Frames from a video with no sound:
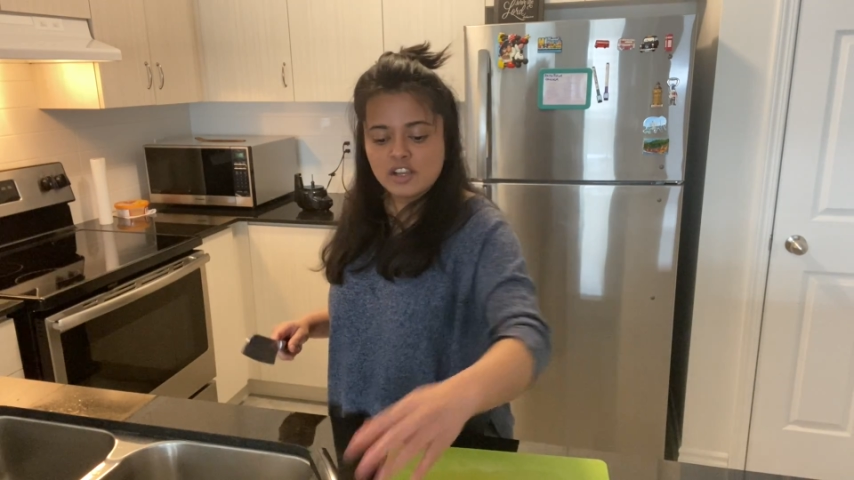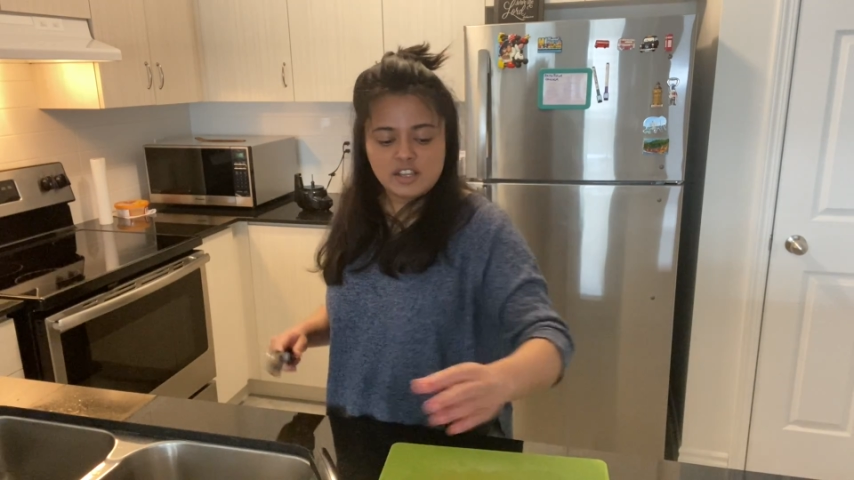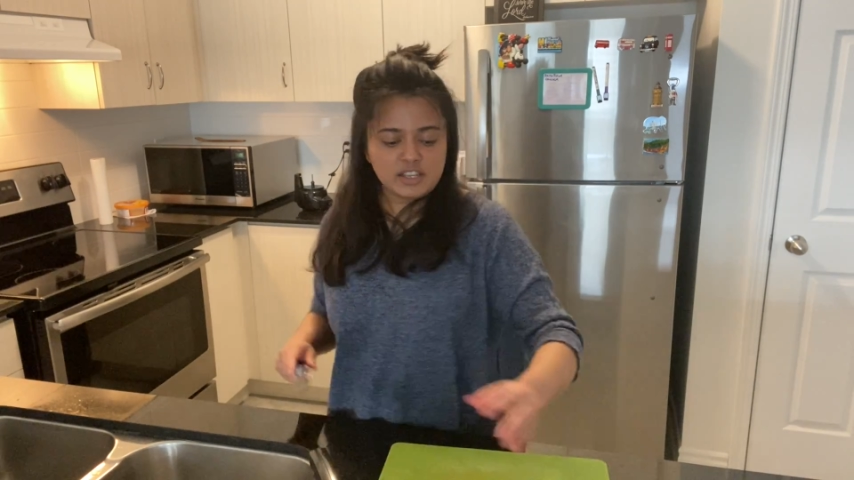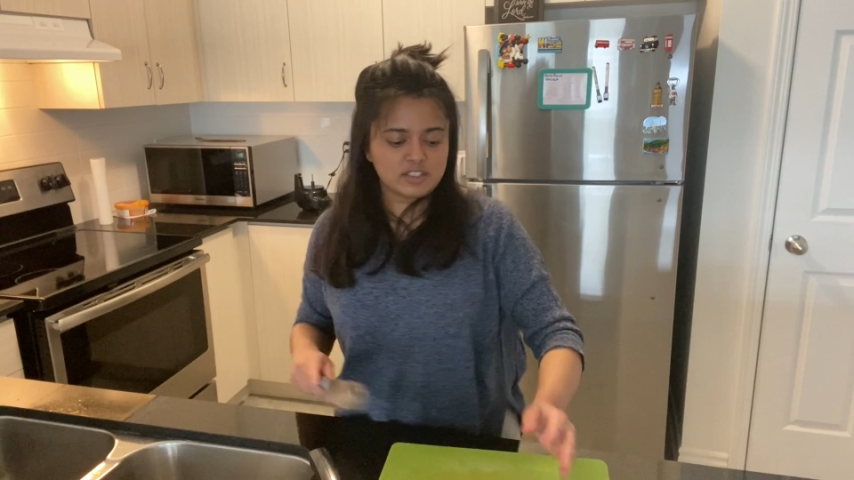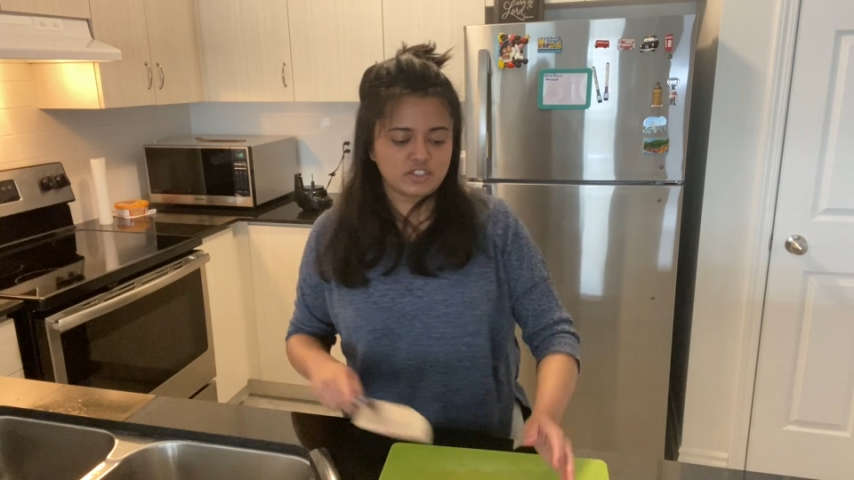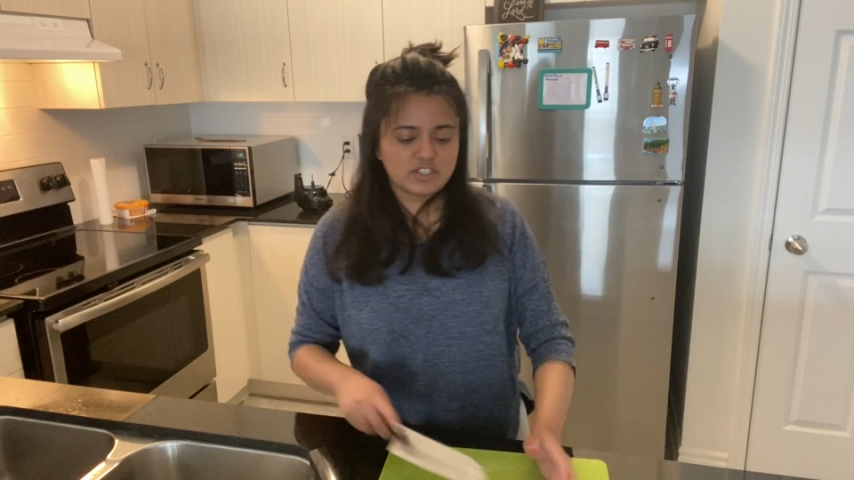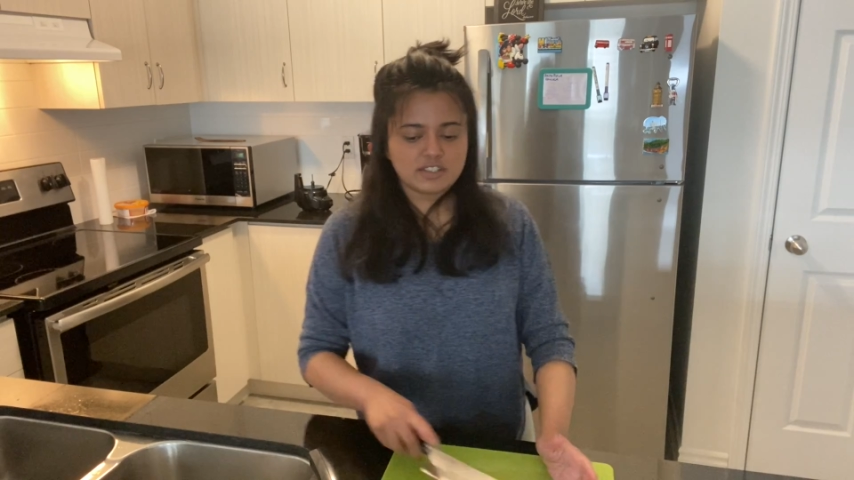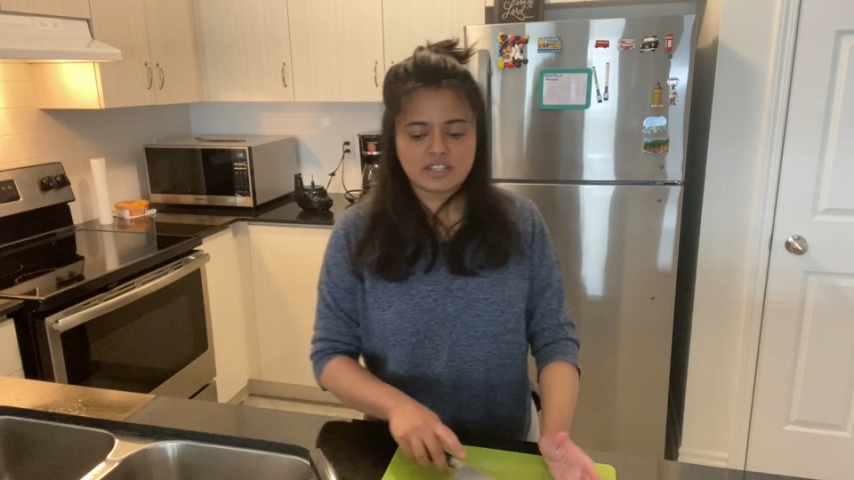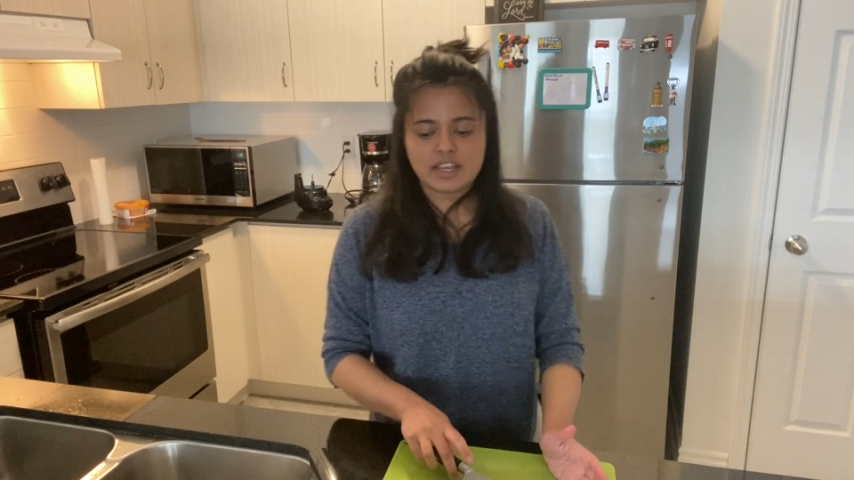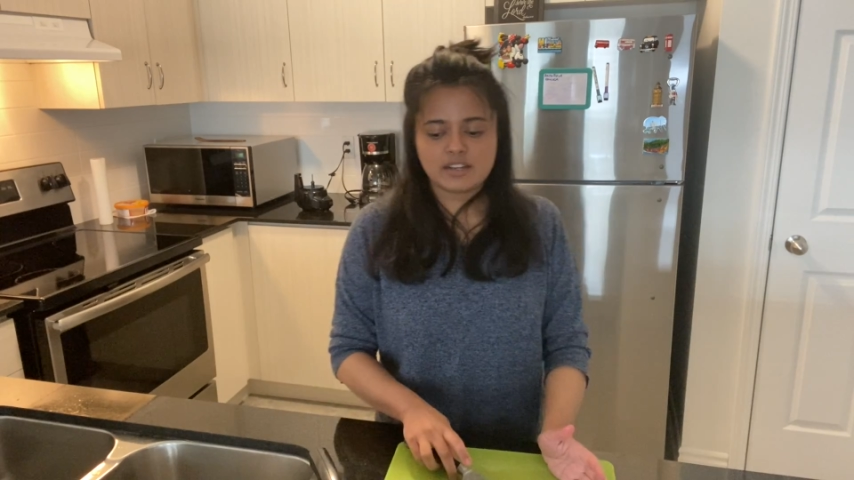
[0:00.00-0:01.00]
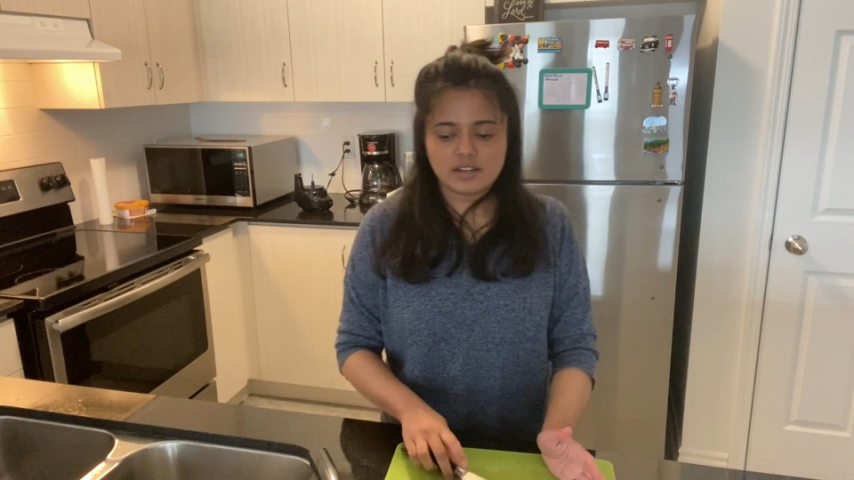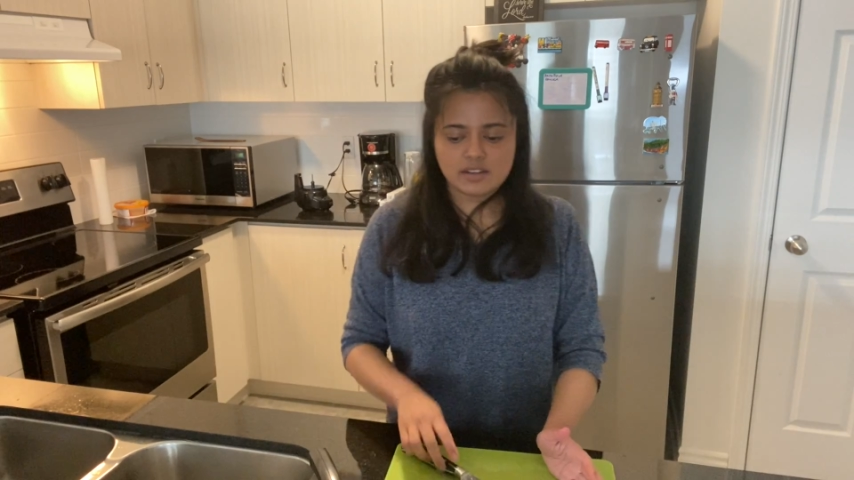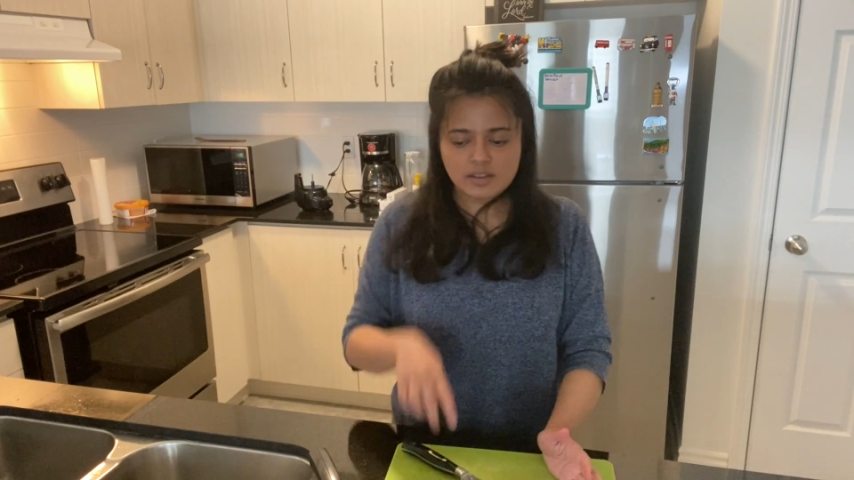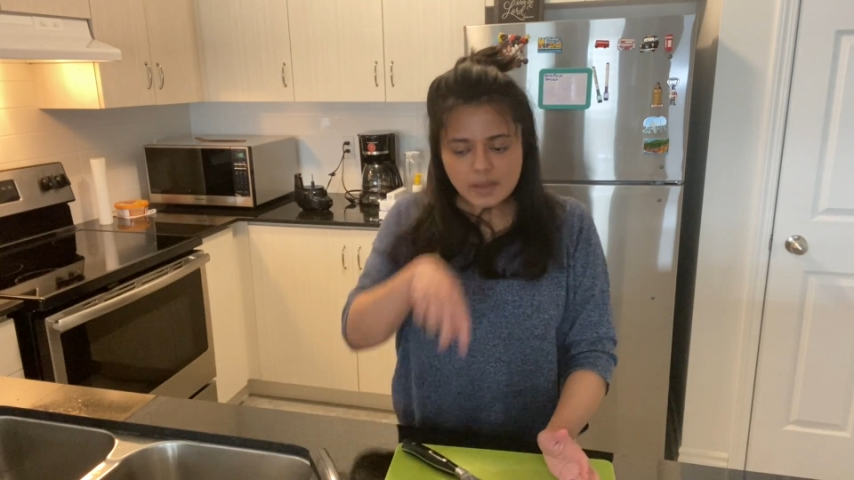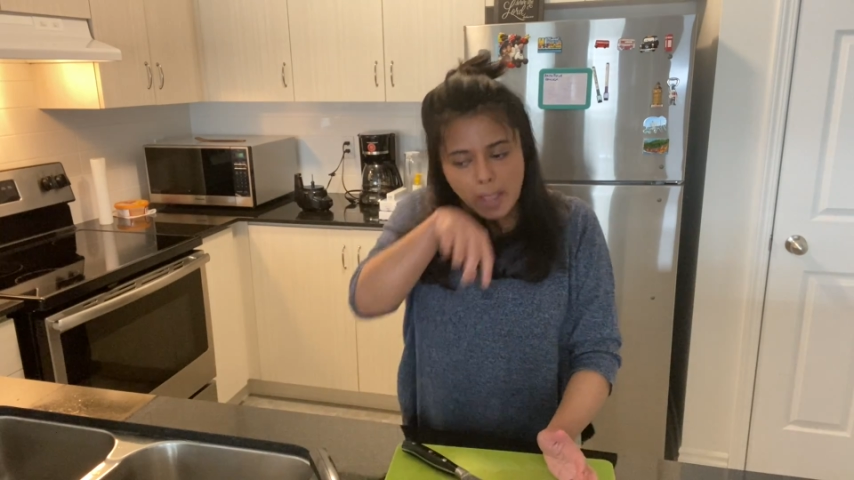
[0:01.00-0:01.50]
It's just that
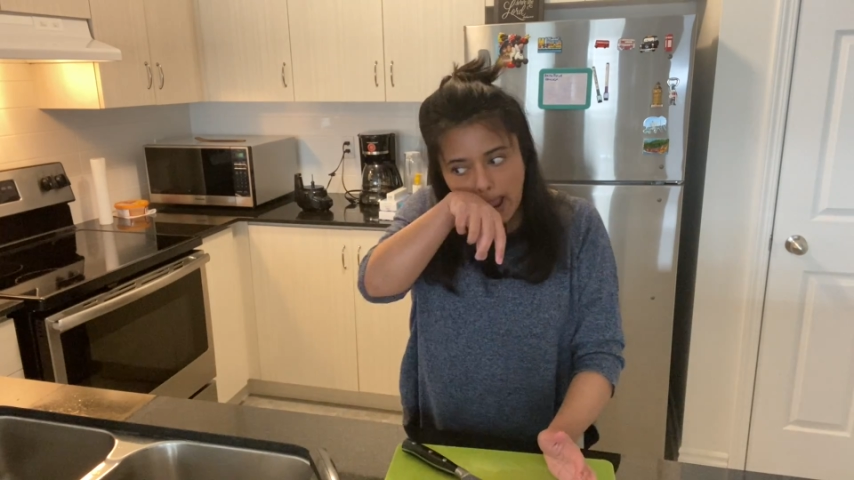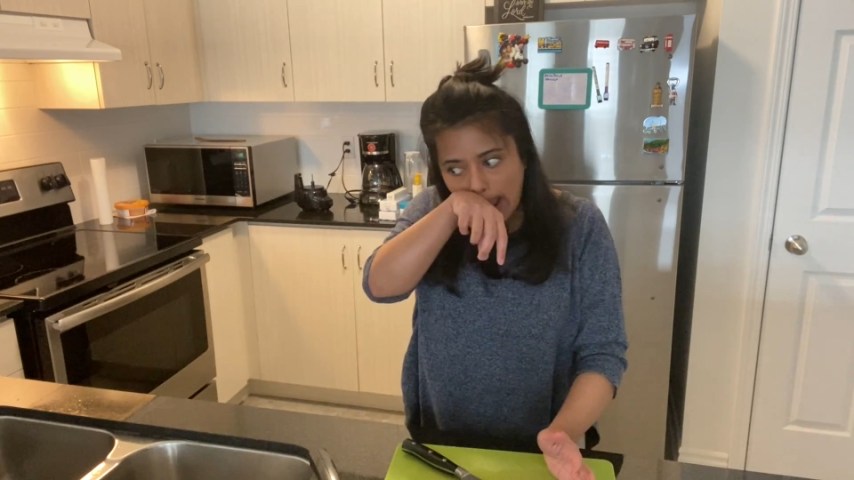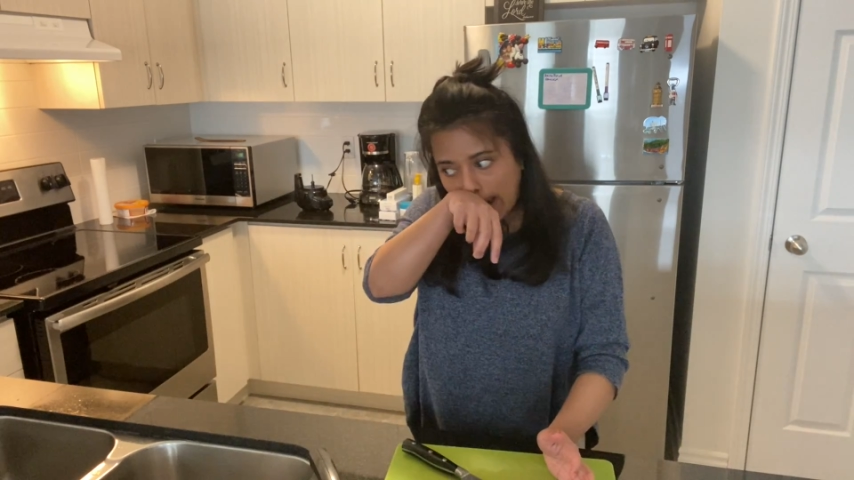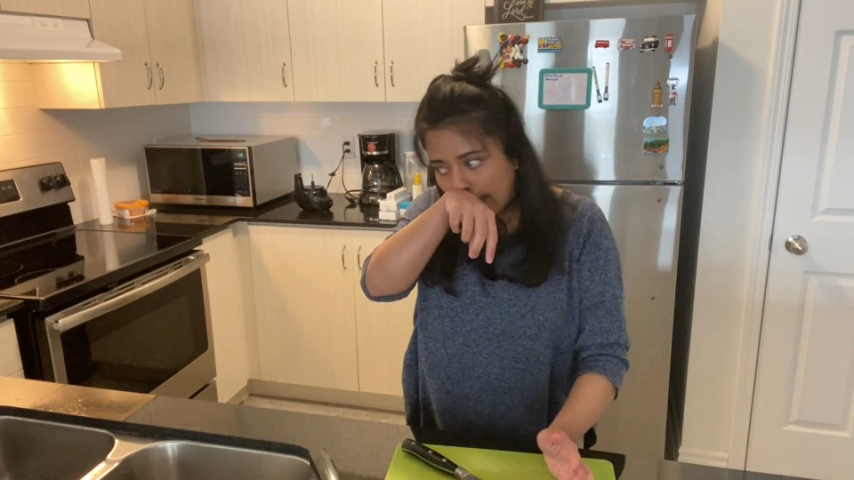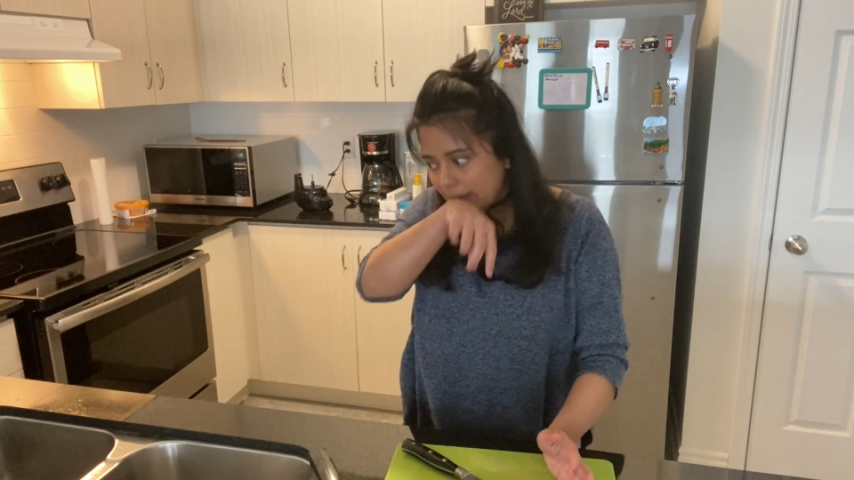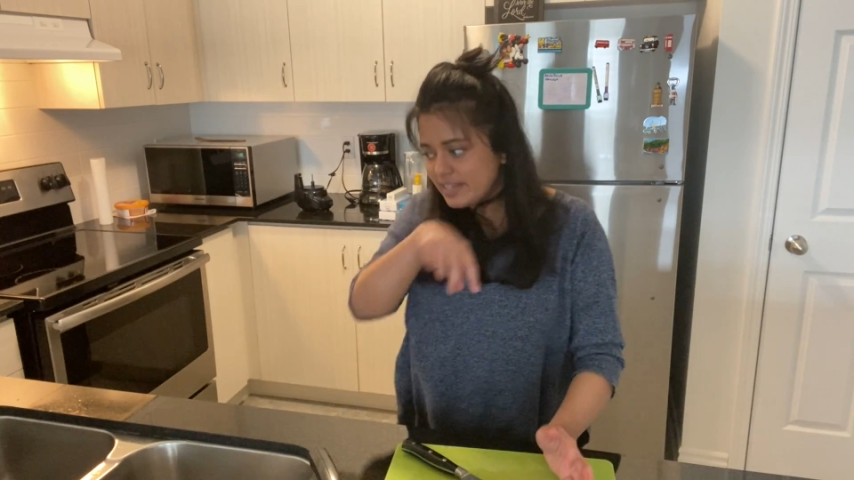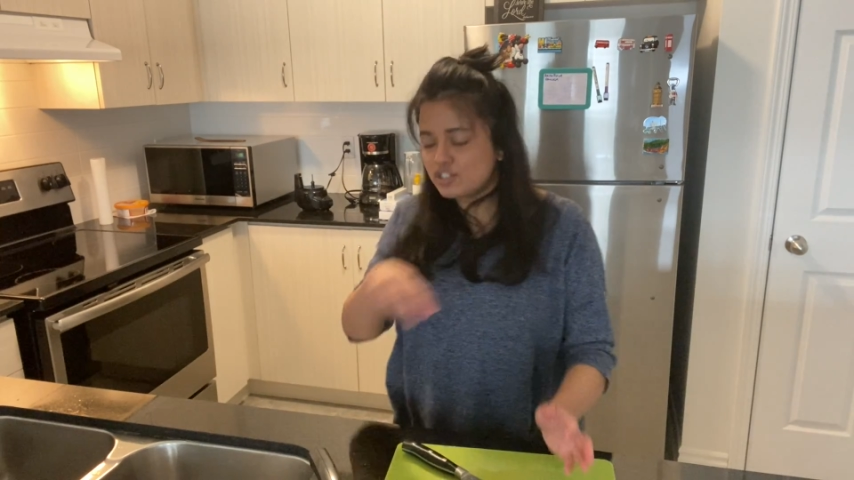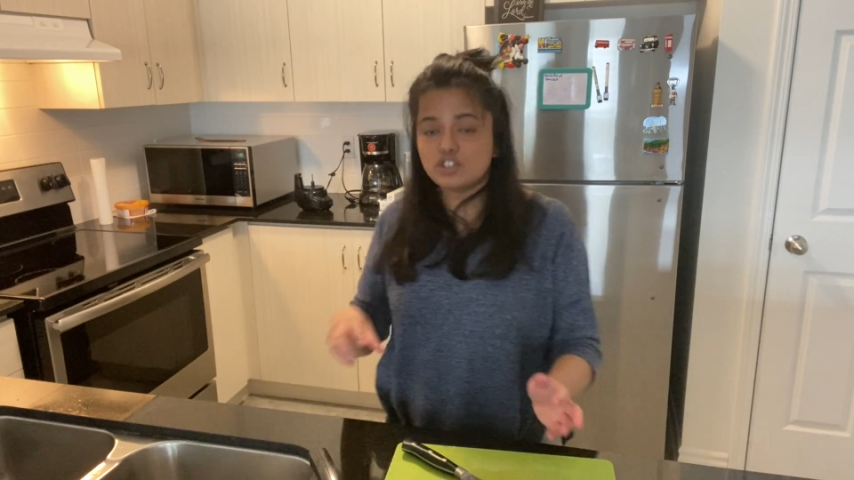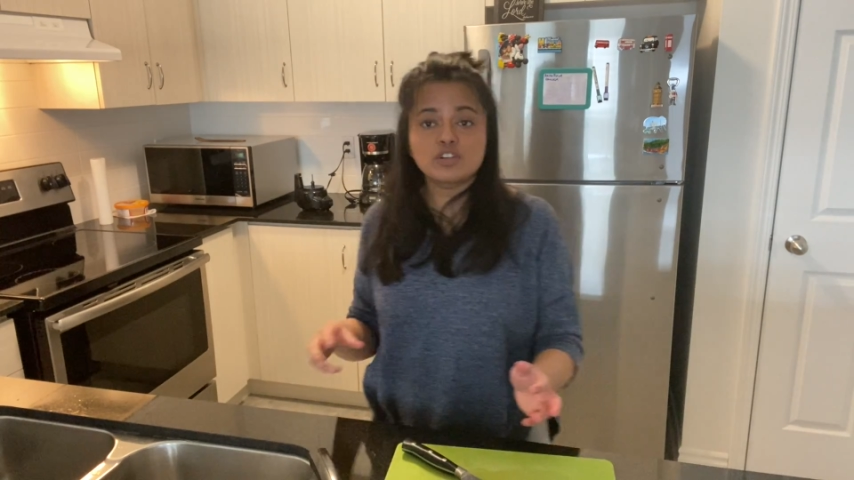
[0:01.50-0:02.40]
I like to